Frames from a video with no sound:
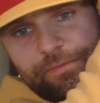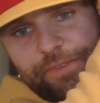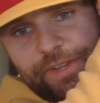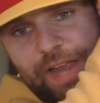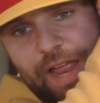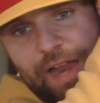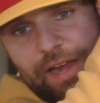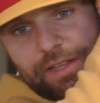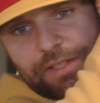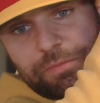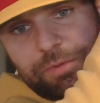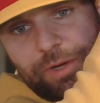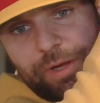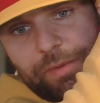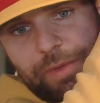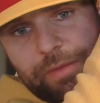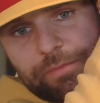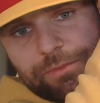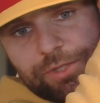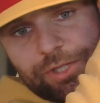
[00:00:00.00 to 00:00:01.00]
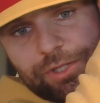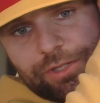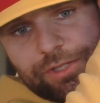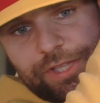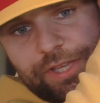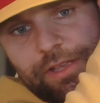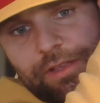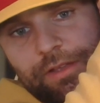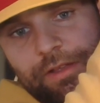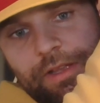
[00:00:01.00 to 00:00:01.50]
Fanatics Premium
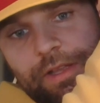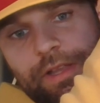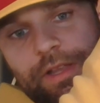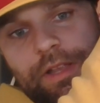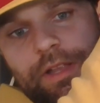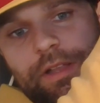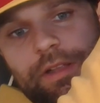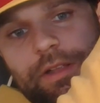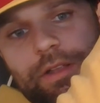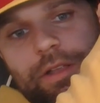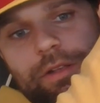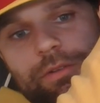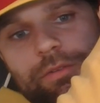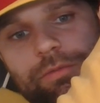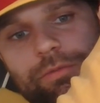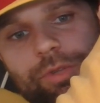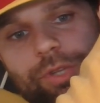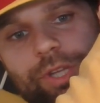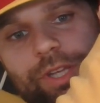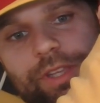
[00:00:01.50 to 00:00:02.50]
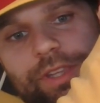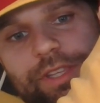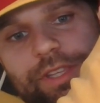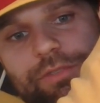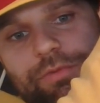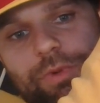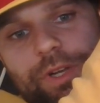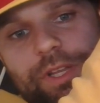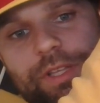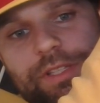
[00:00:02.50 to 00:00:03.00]
jersey. We'll look at
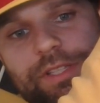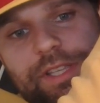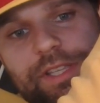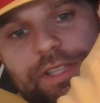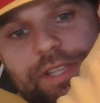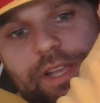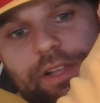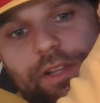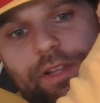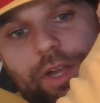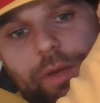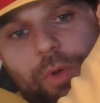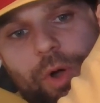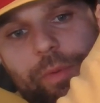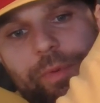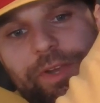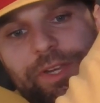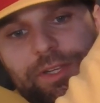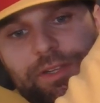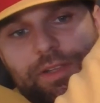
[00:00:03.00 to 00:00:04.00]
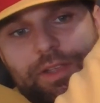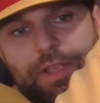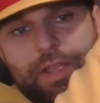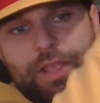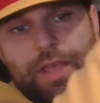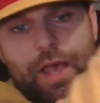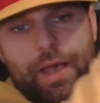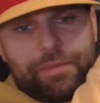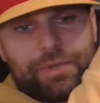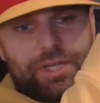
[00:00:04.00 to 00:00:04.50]
this one in detail in a moment.
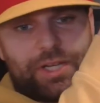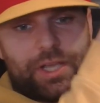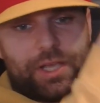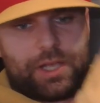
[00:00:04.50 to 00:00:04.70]
I'm going